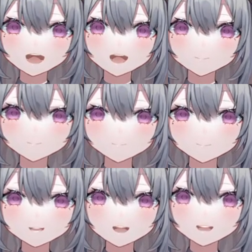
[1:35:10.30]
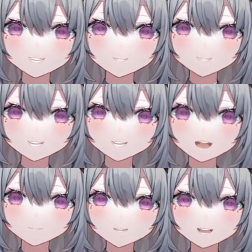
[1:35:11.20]
Astronaut. No,
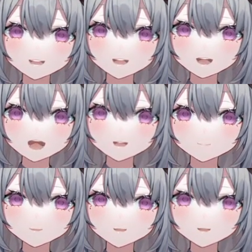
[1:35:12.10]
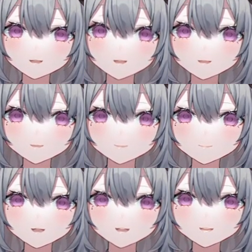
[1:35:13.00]
I'm kidding. I,
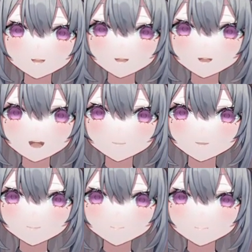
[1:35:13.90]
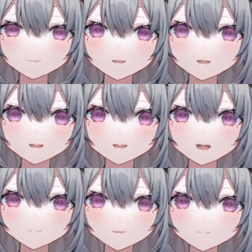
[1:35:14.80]
what the? I want to be.
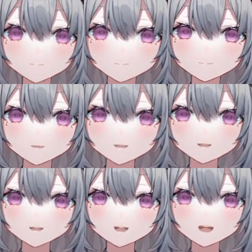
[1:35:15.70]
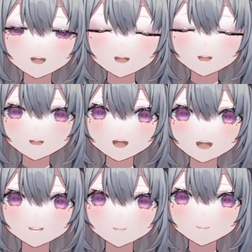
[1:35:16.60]
I want to be an
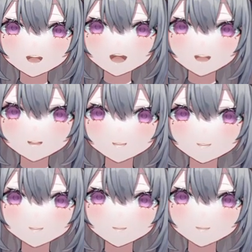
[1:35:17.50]
entertainer.